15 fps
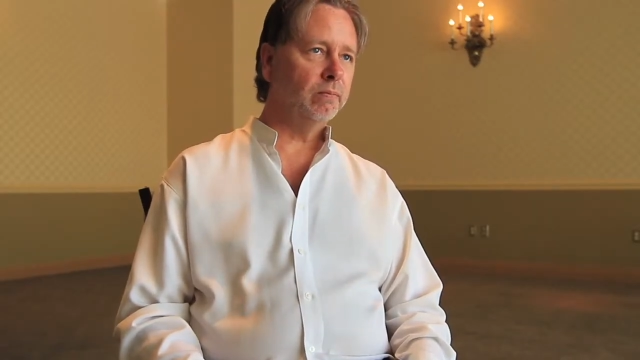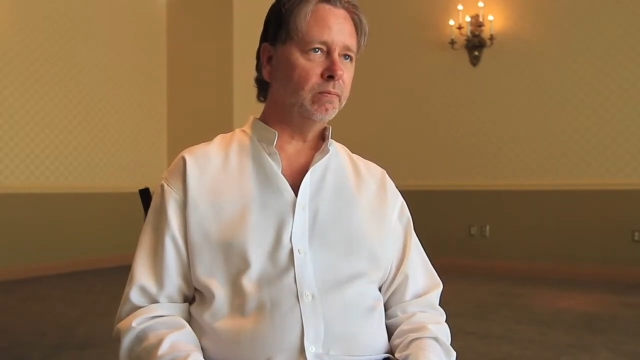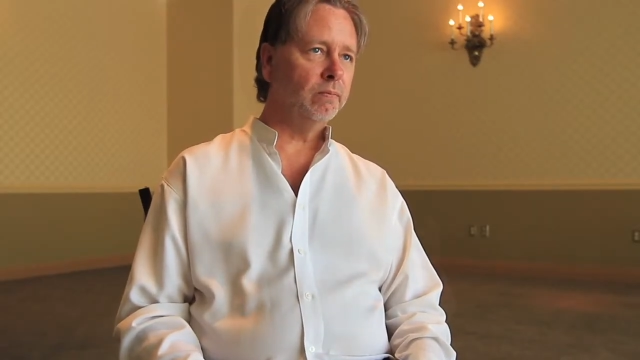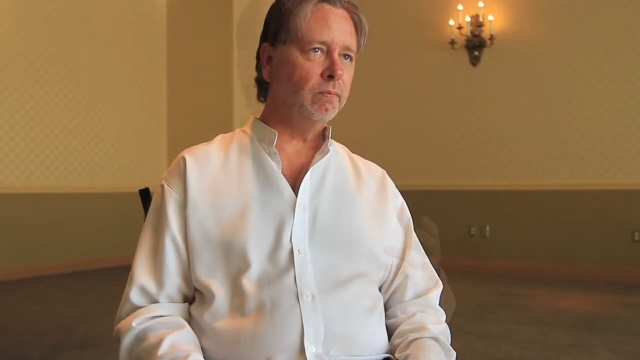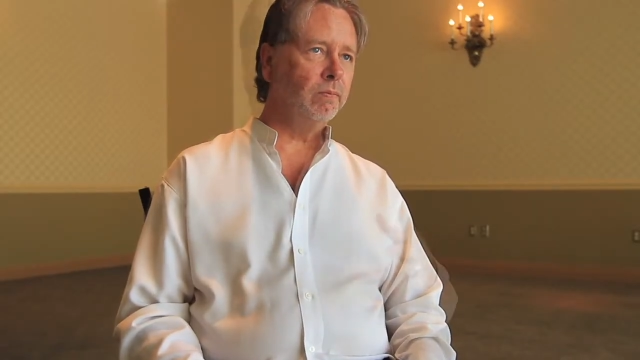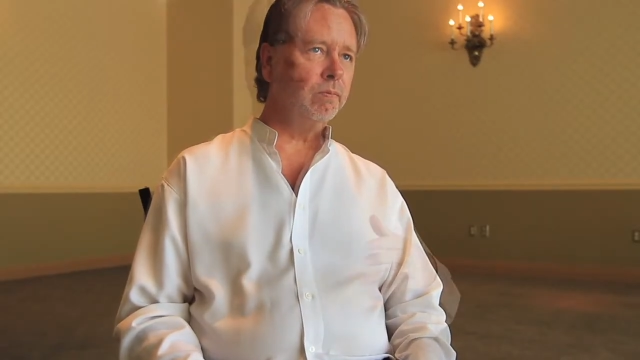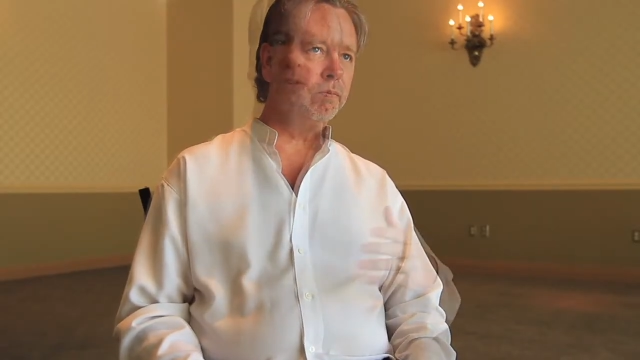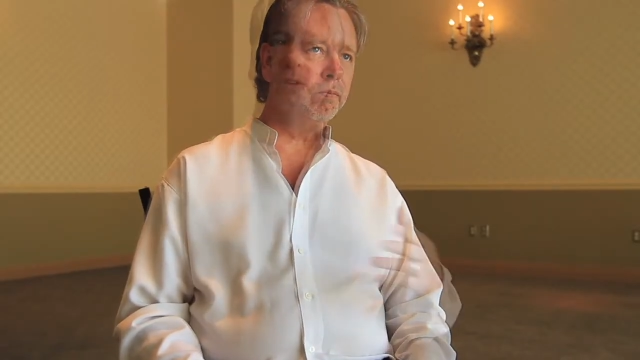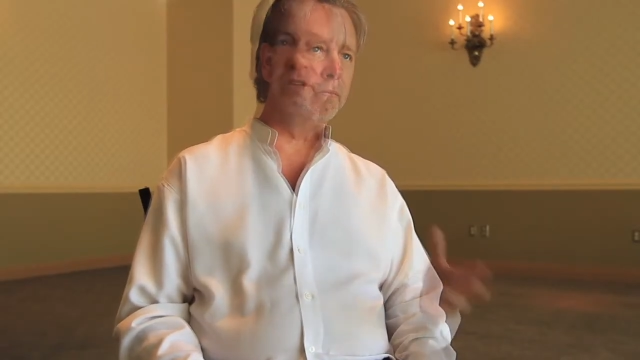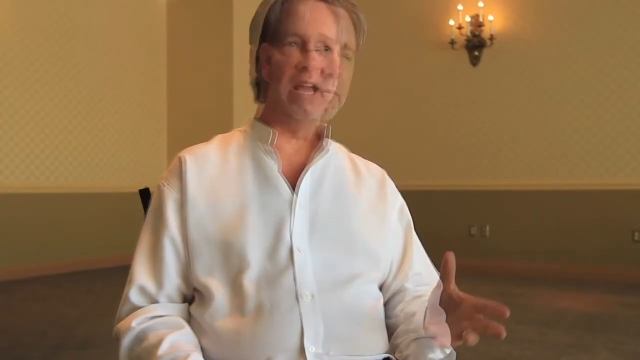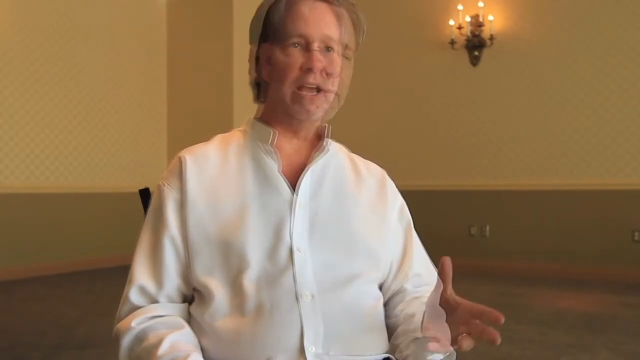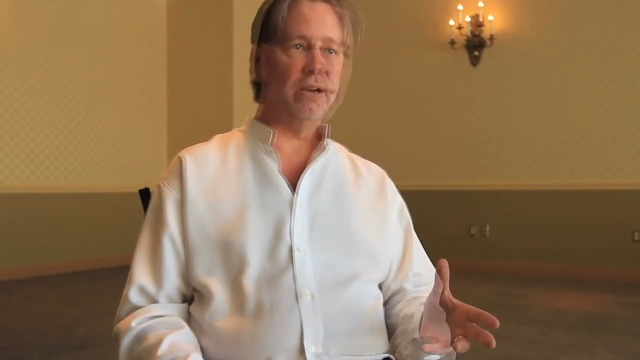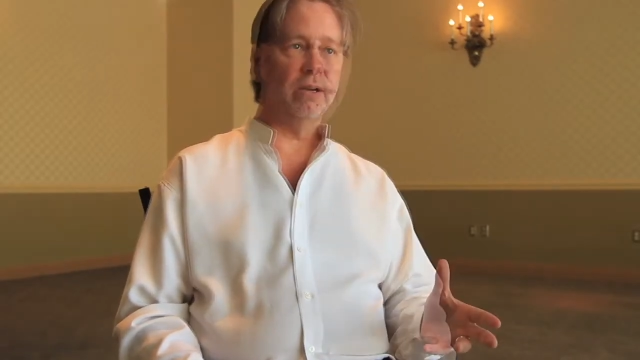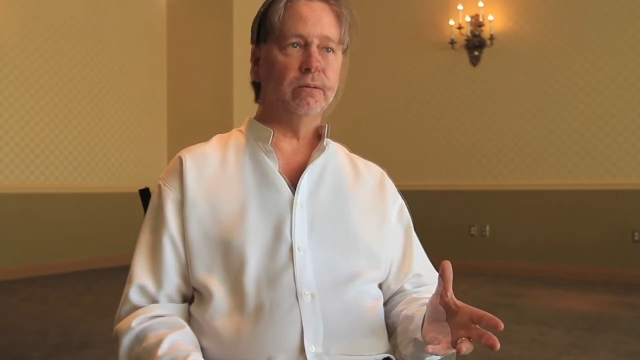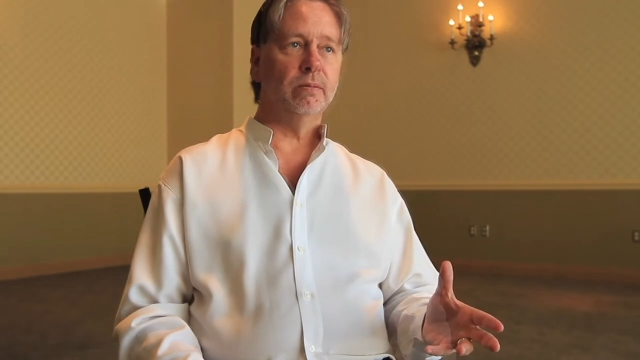We took the
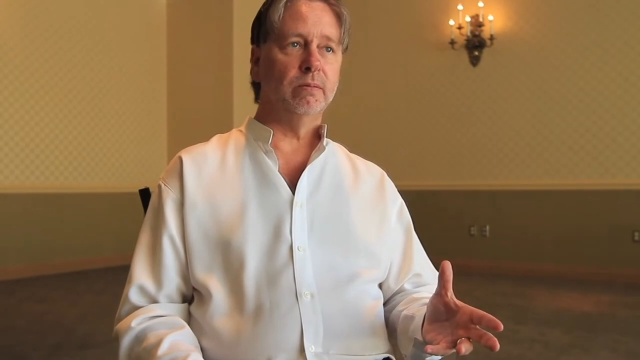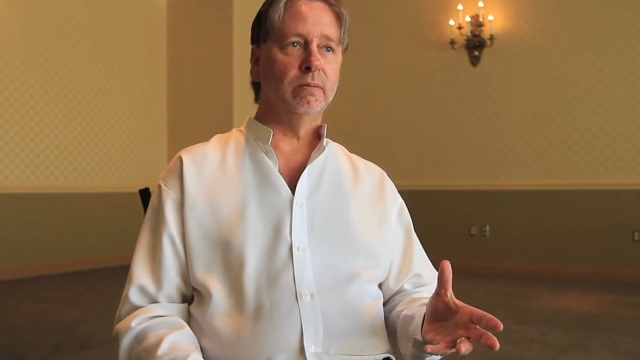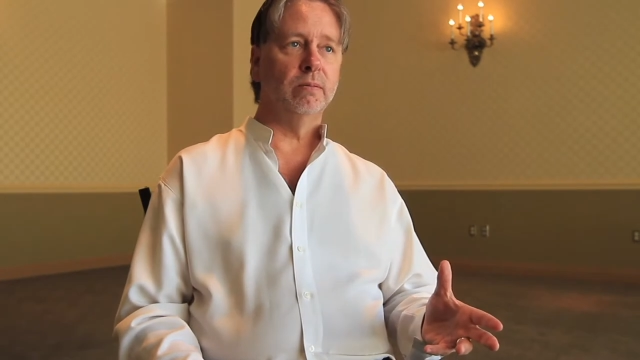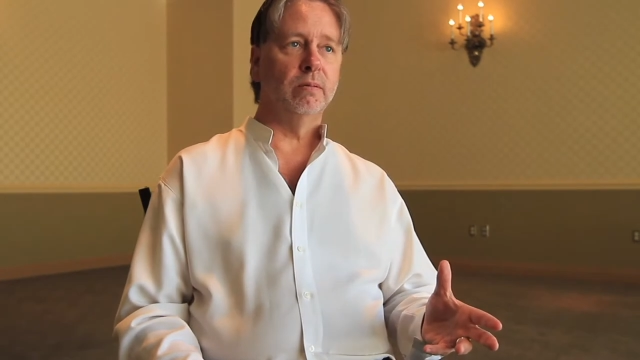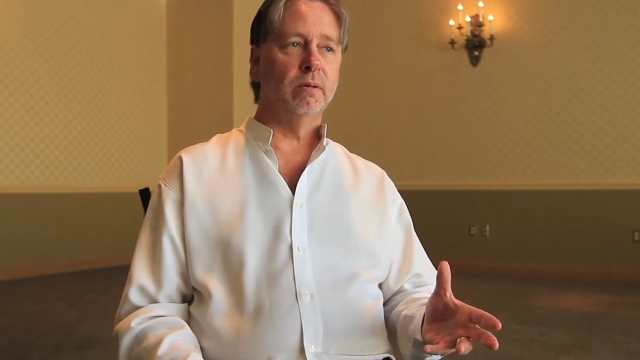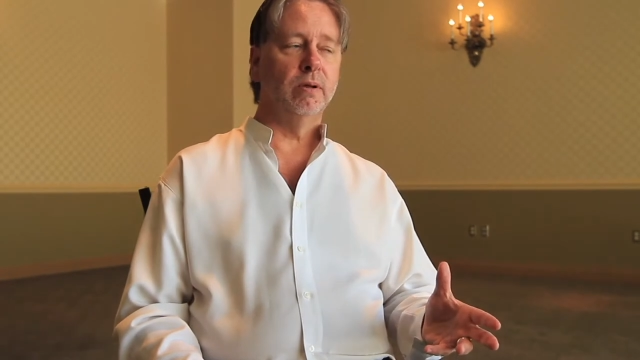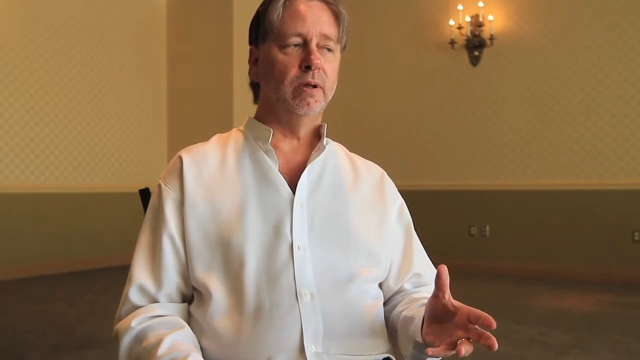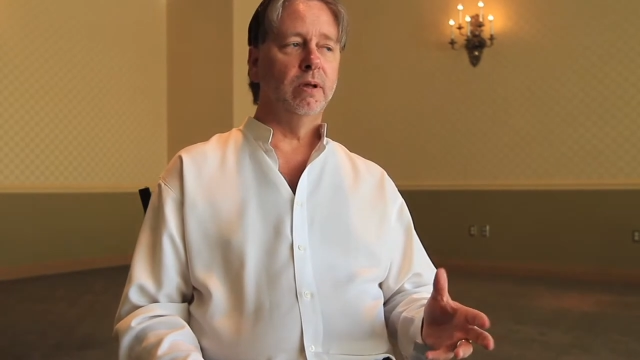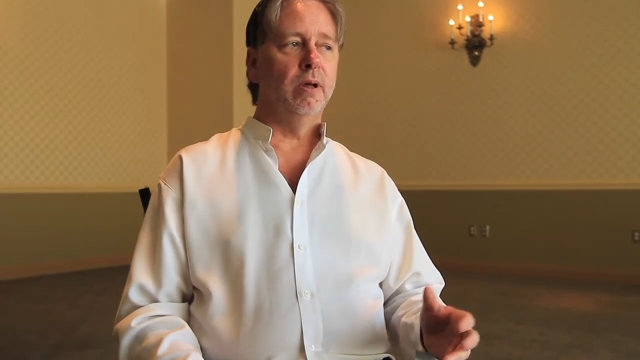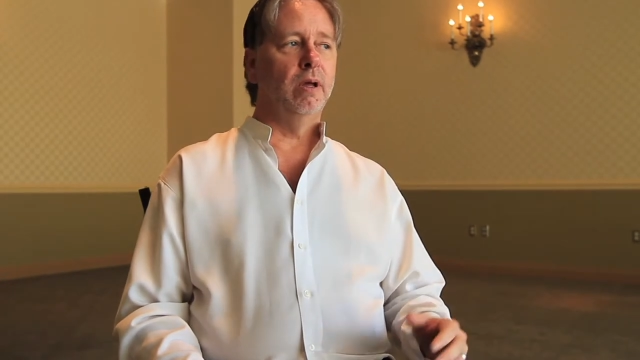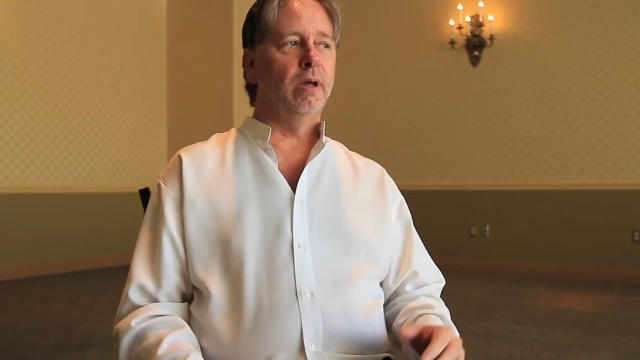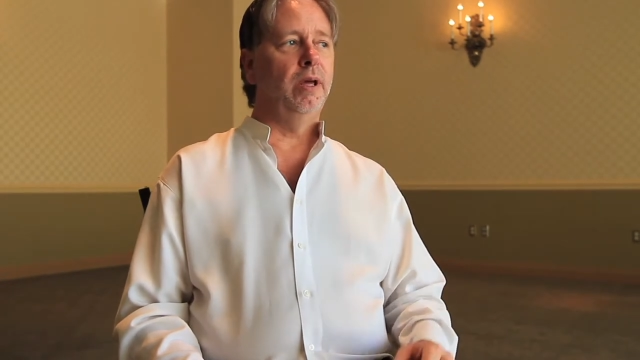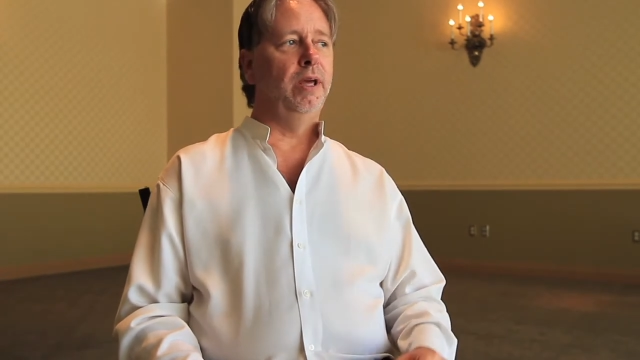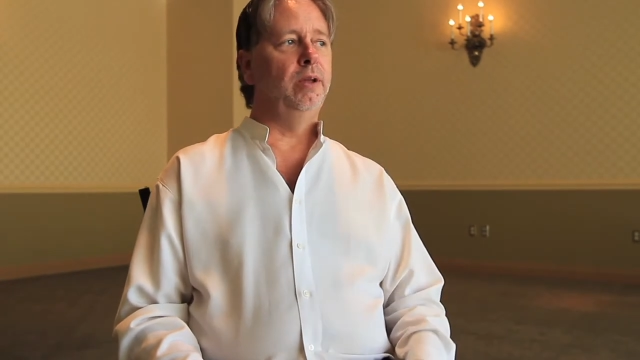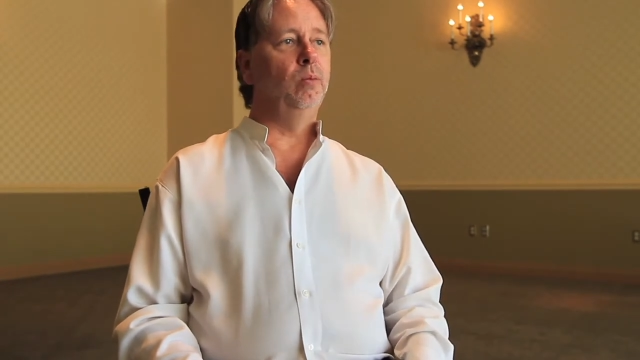data
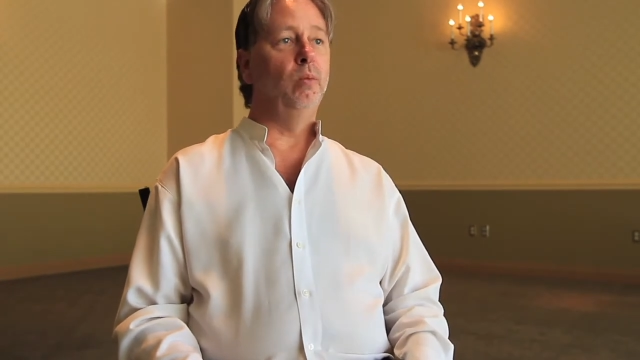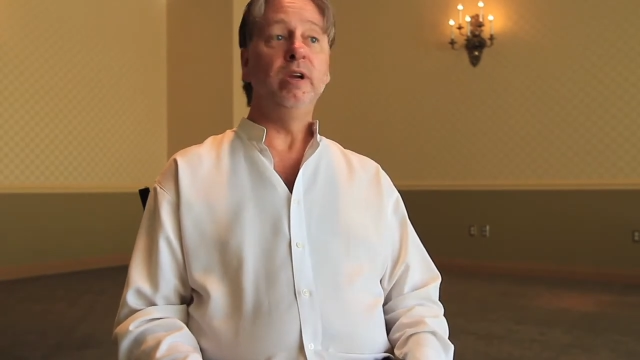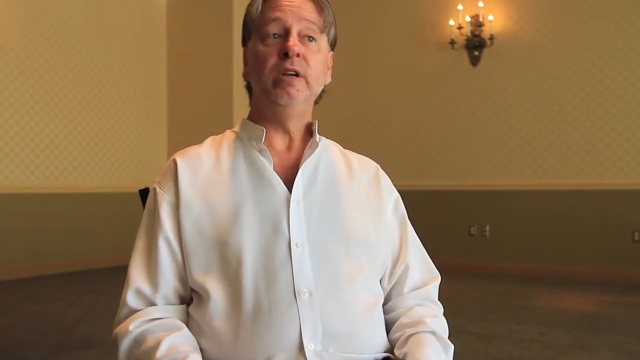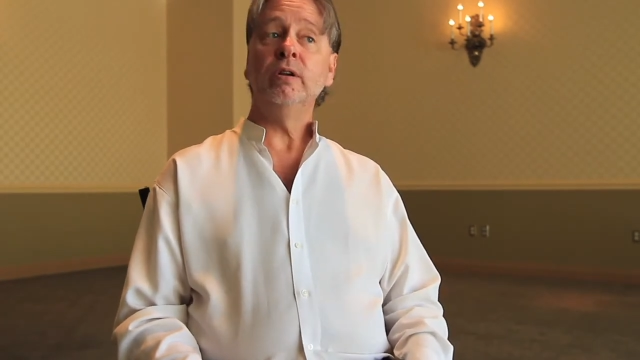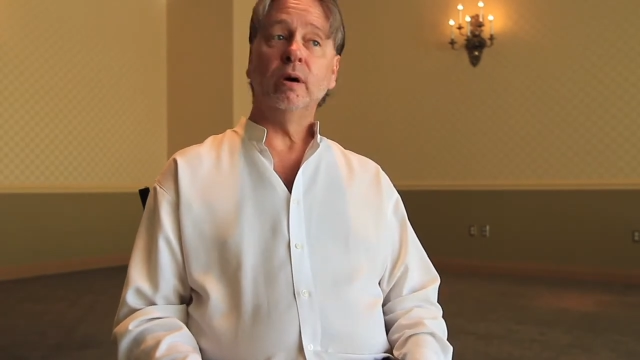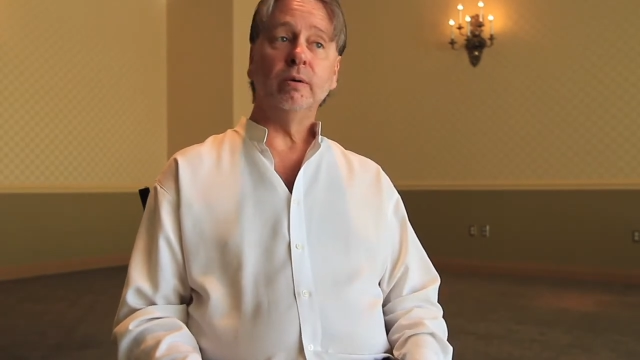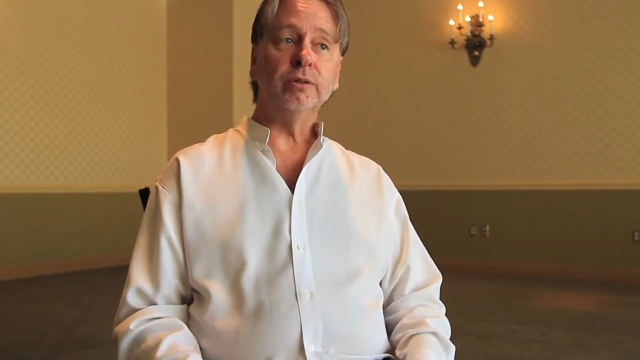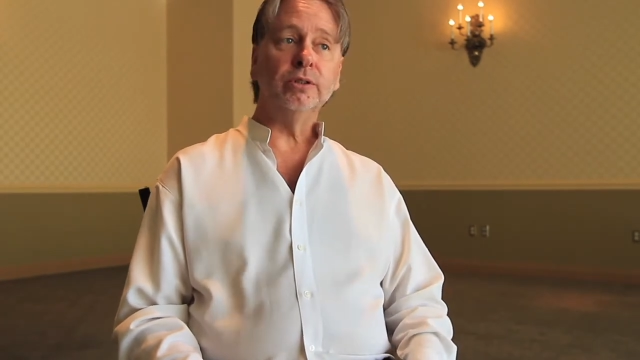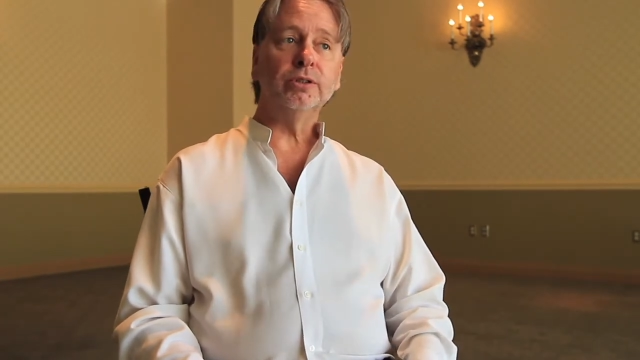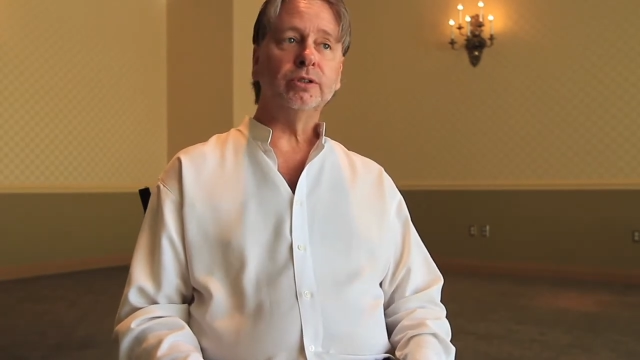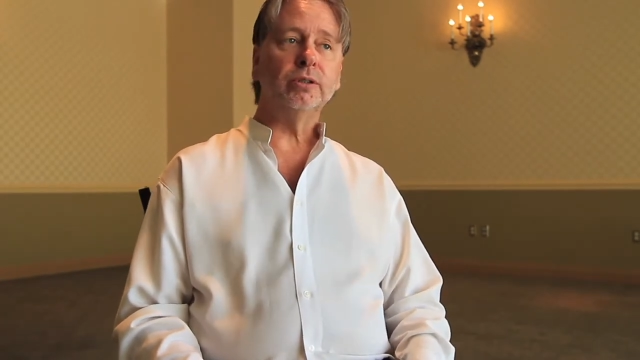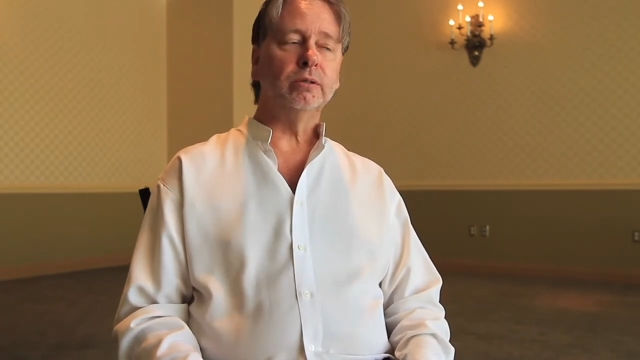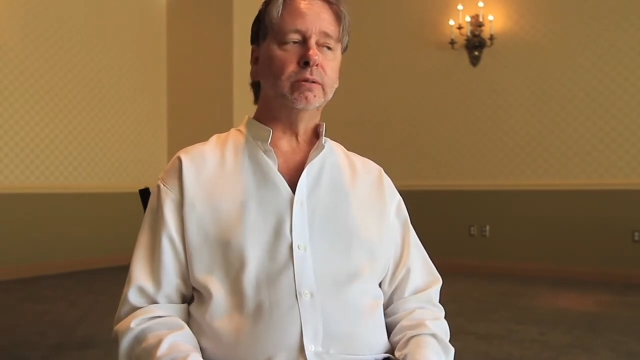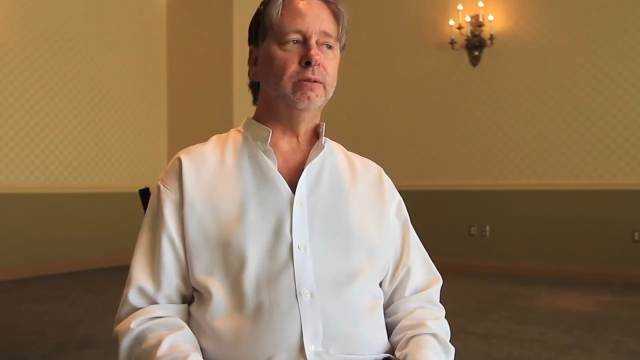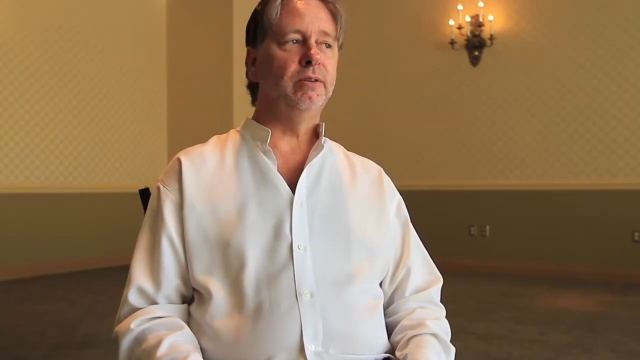and we noticed